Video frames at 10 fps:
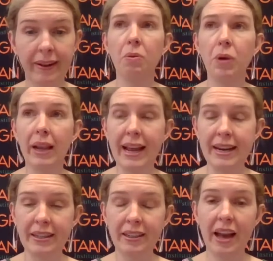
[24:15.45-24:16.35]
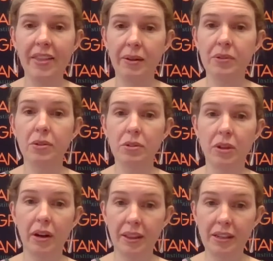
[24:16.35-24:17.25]
Related to that, there was
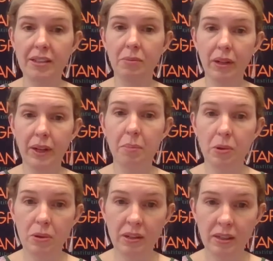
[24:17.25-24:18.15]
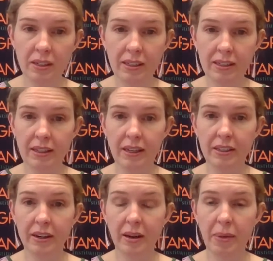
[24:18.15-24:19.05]
also, I think, some really important
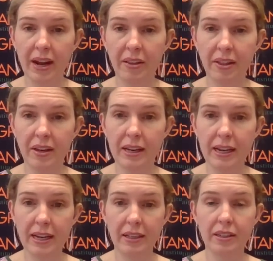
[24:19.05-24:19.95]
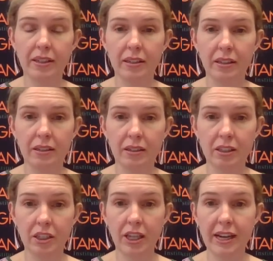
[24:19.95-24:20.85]
discussion about the need to
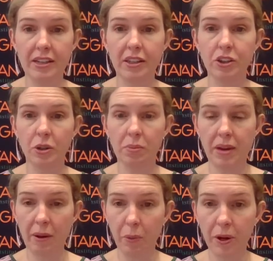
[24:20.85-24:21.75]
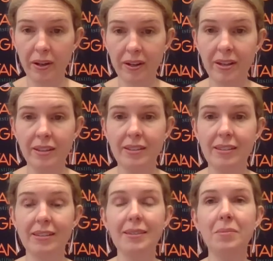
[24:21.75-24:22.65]
change the job network
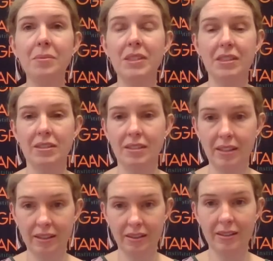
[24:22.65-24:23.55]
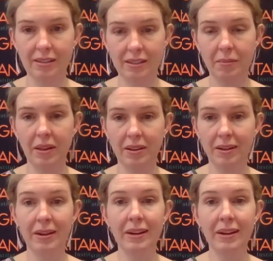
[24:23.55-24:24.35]
system, which is the system that